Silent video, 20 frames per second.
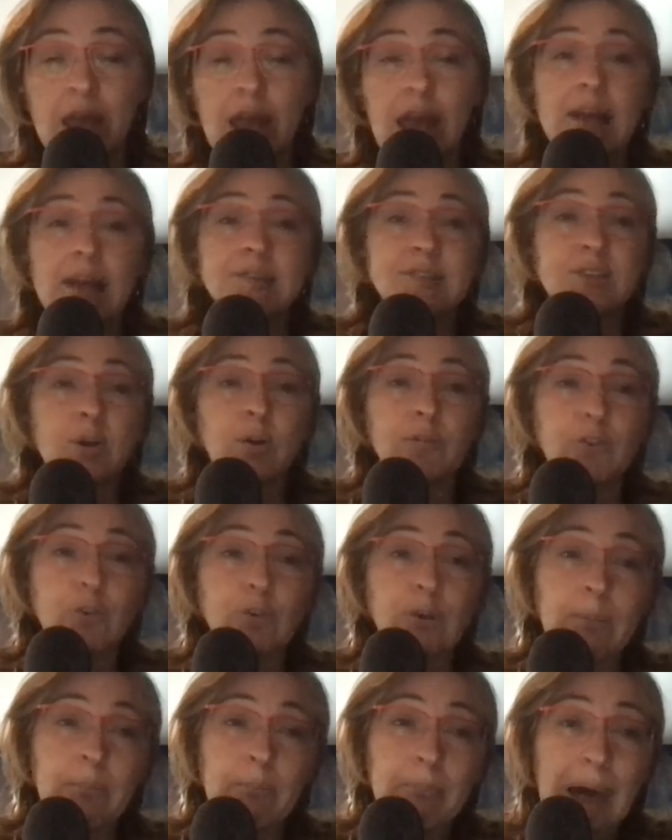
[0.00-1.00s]
And so if you
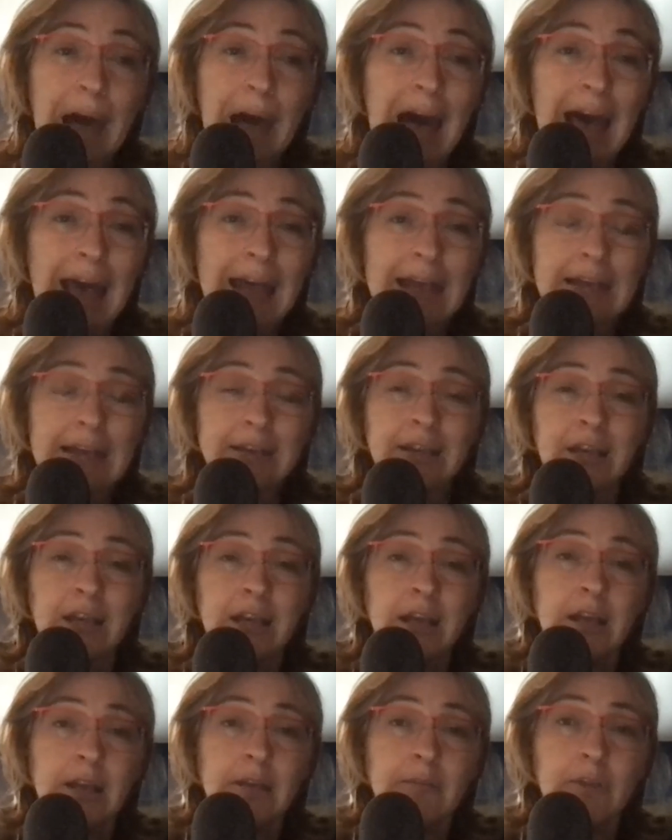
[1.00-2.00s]
combine,
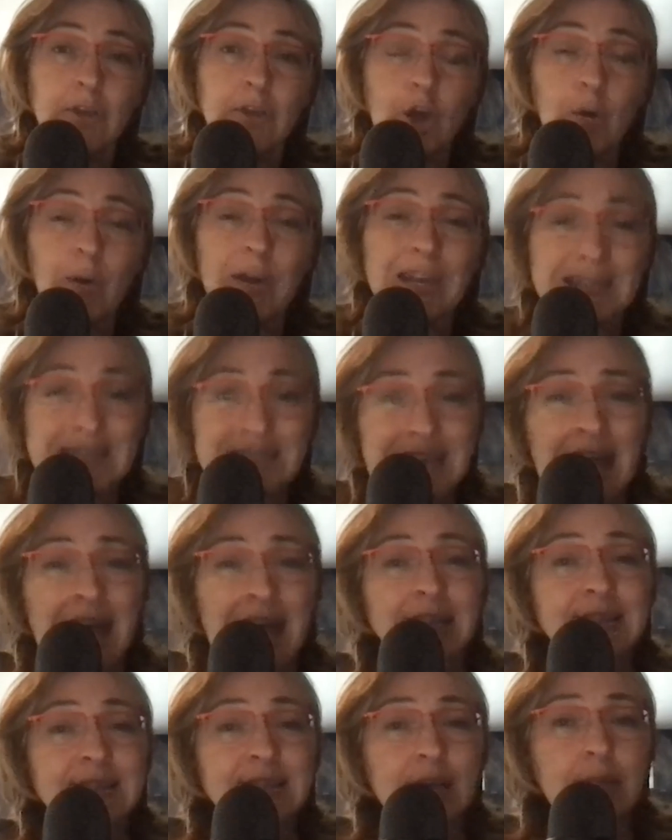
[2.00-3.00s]

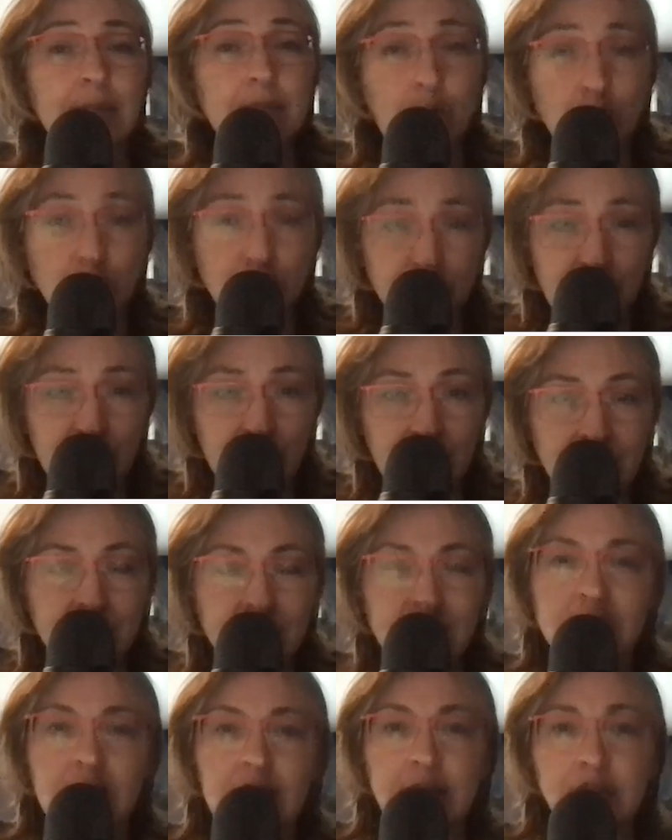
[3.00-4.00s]
intense
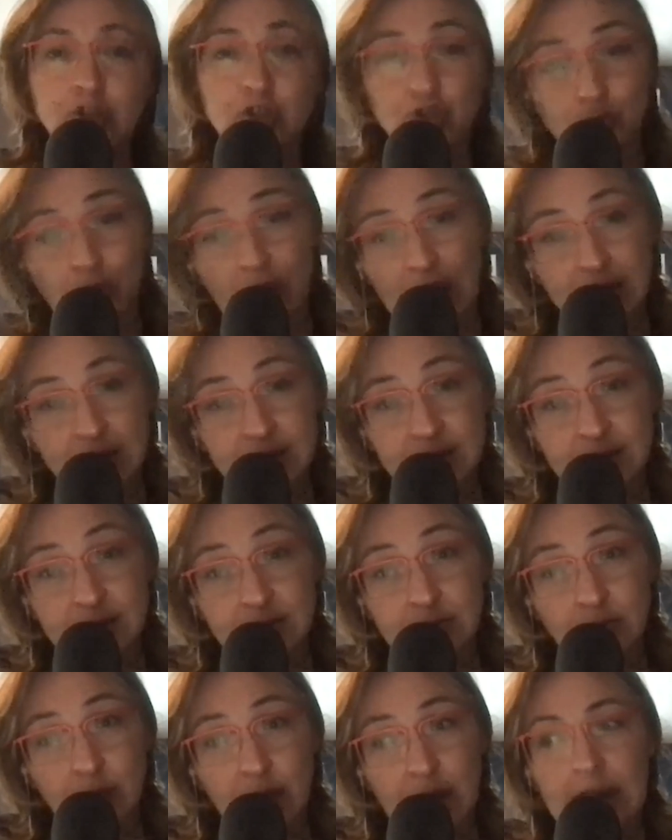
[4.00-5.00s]
emotions like stress,
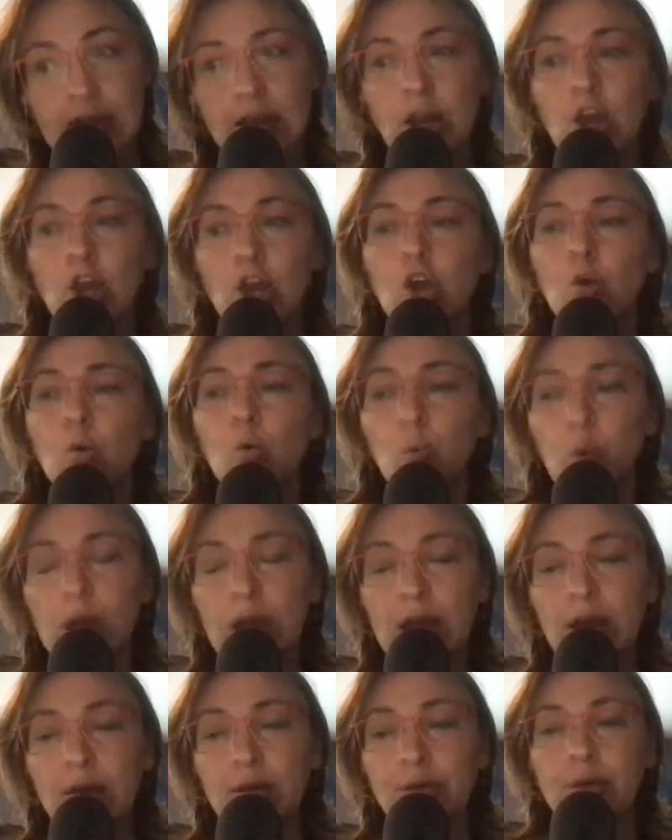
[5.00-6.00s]
right,
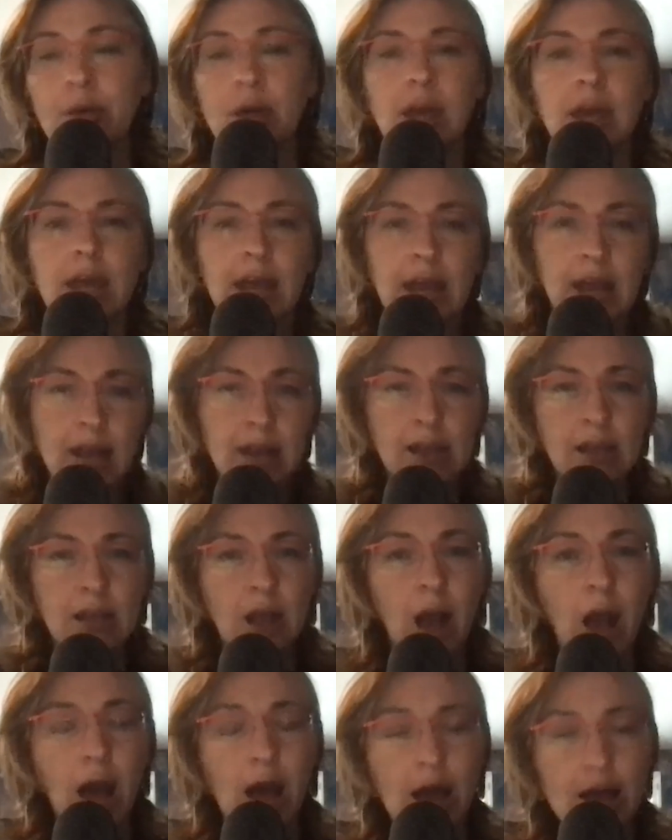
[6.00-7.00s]
with eating
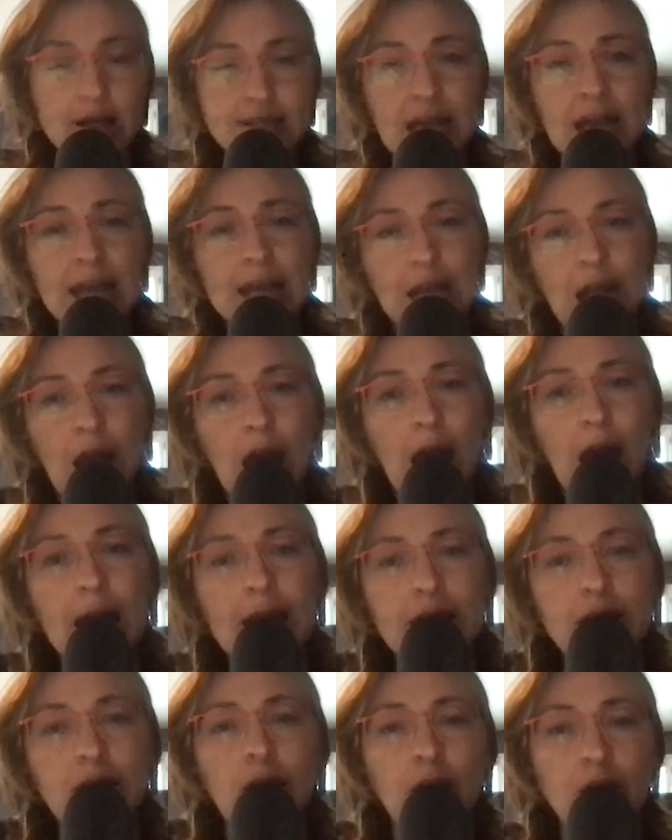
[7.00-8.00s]
a diet high
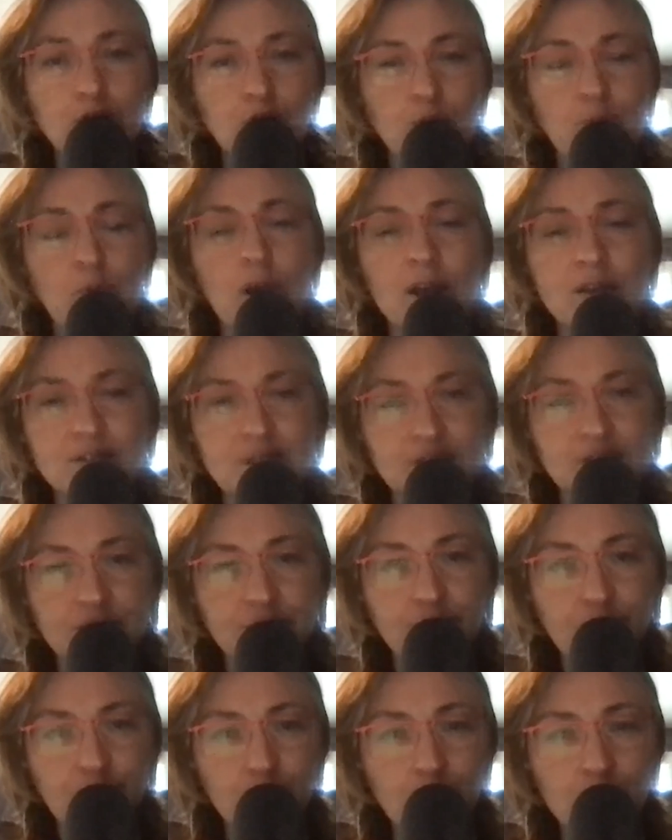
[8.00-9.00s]
in ultra processed
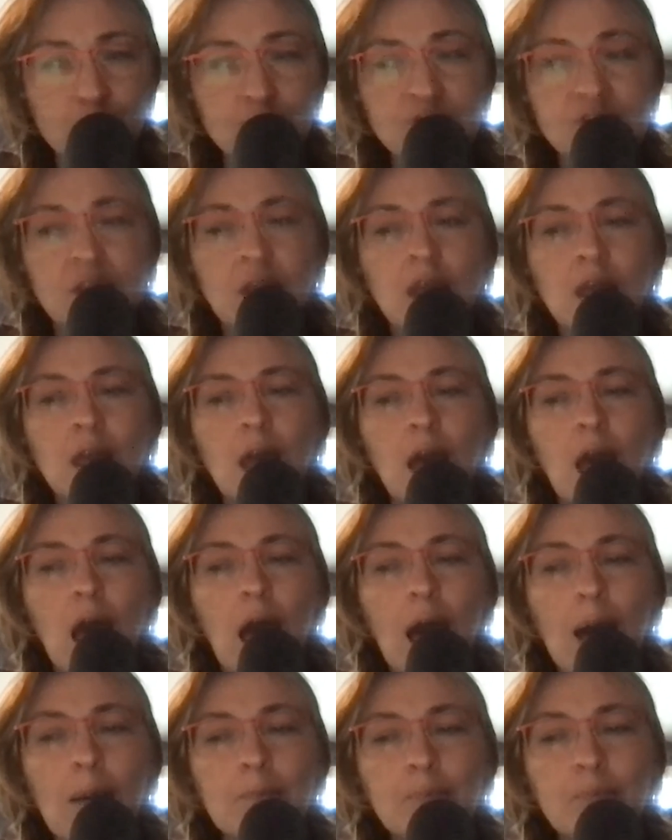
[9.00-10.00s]
foods,
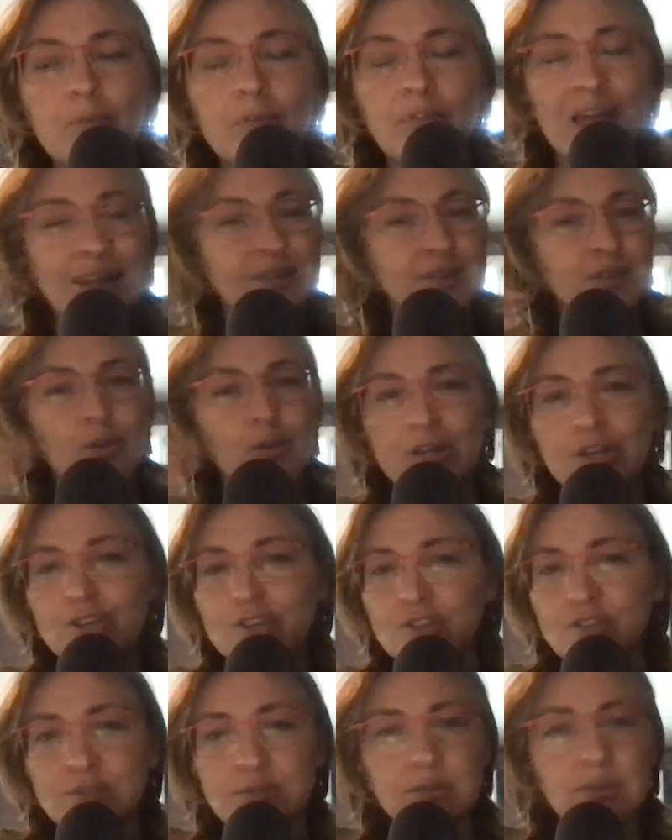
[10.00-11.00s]
that's going to
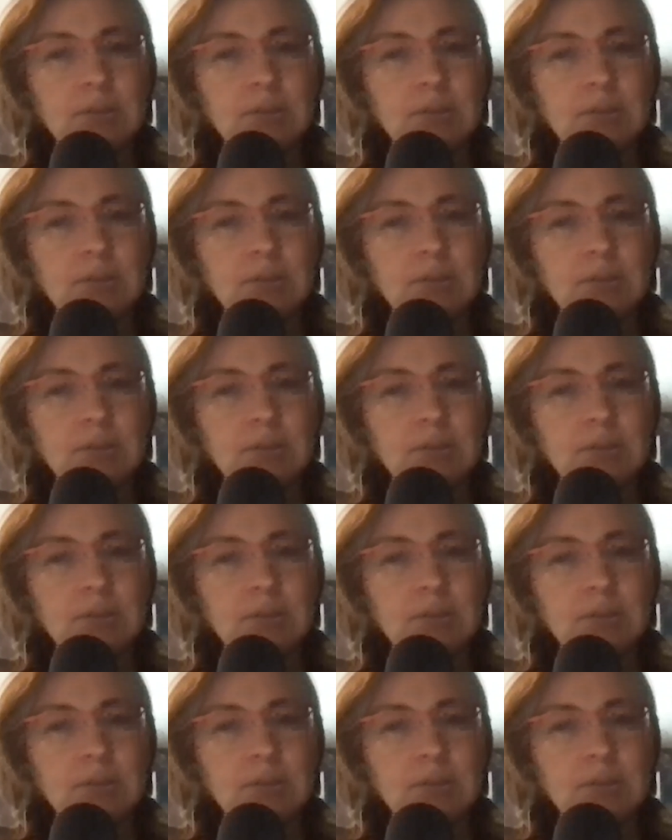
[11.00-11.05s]
just